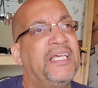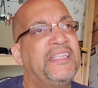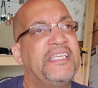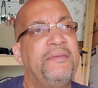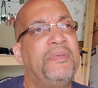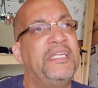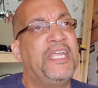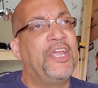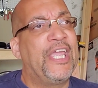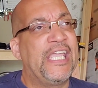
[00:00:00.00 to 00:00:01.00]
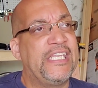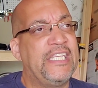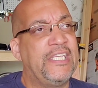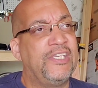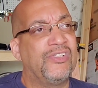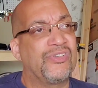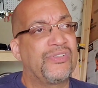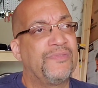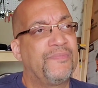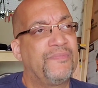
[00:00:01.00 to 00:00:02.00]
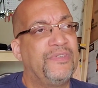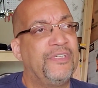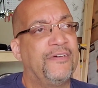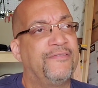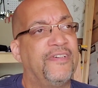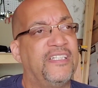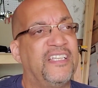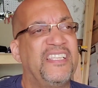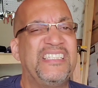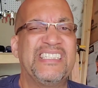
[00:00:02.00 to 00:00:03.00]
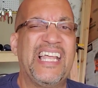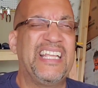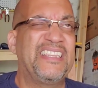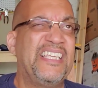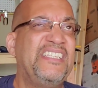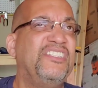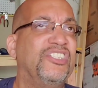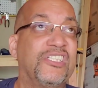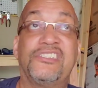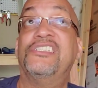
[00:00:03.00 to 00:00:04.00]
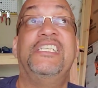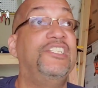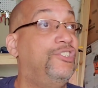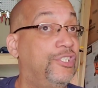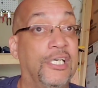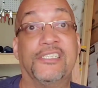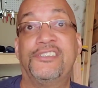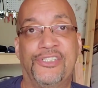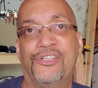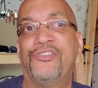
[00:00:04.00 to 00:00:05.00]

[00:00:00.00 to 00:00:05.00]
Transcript: think he's been there 8 years. young fella. I think he just turned